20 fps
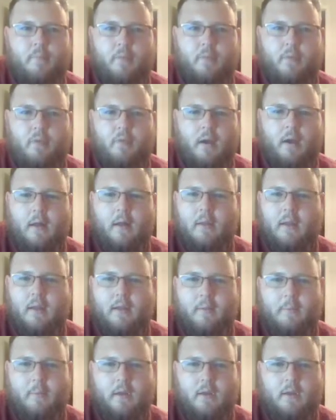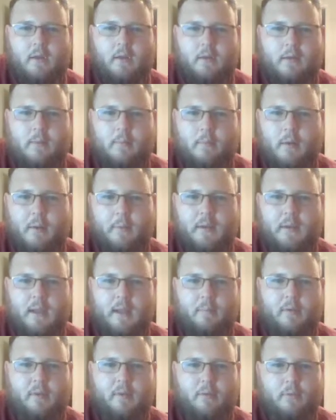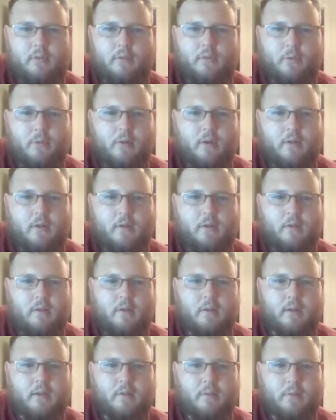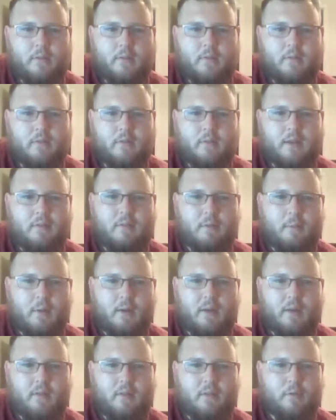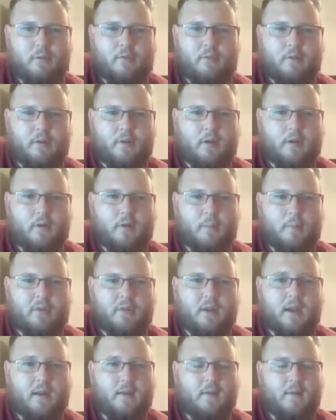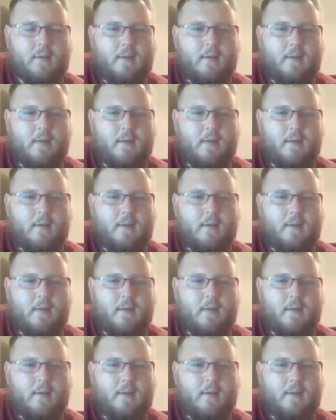So I think I'm gonna probably keep this one short. This one's 7 minutes so far, almost 8.